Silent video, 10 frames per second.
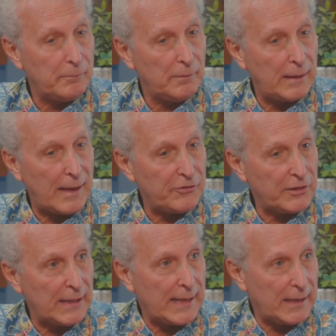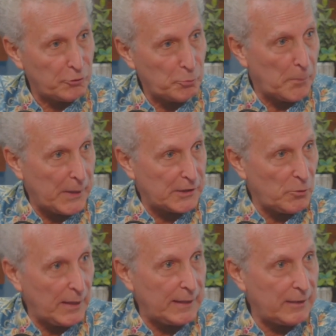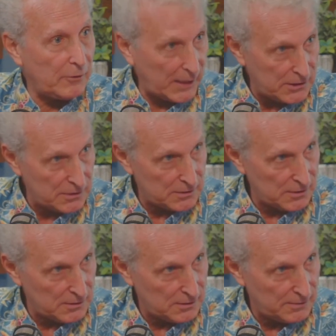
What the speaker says: Life of the Land is Perpetuated in Righteousness,